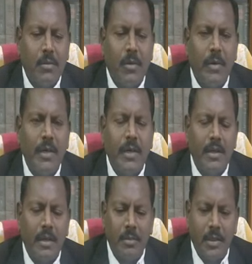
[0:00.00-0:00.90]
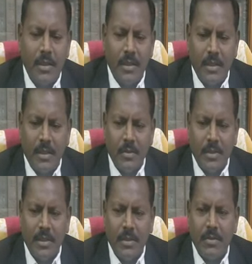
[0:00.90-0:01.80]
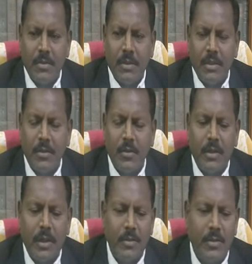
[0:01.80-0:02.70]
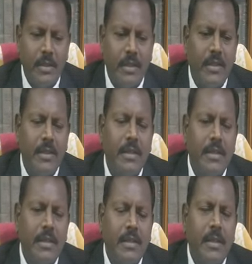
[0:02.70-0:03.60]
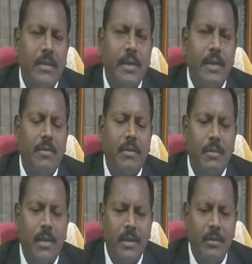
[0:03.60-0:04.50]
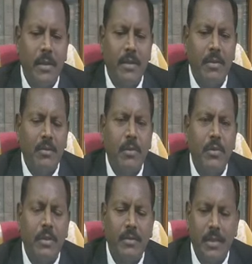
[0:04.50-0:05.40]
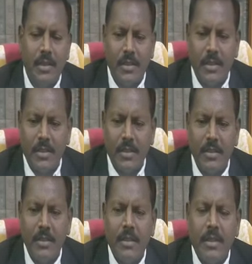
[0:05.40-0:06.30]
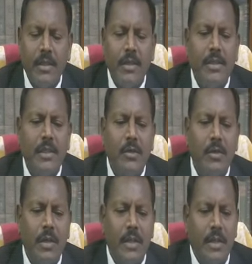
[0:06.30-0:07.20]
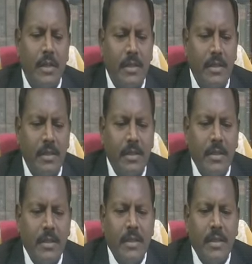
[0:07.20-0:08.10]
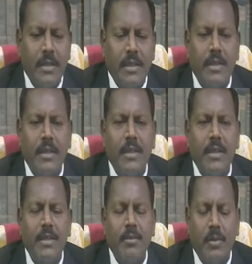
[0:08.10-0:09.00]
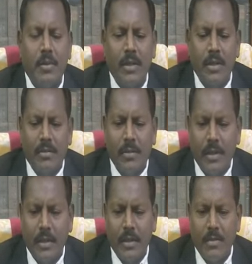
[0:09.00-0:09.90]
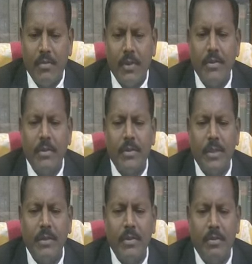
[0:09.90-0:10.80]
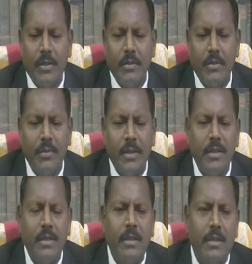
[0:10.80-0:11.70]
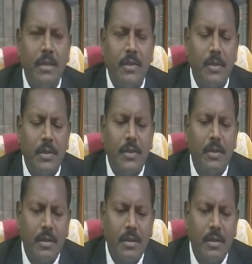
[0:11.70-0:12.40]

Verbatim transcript: providing 100% reservations to the scheduled tribes in the respect of appointment to the posts of the teachers in scheduled areas exercising power under paragraph 5 of schedule 5 of the Indian constitution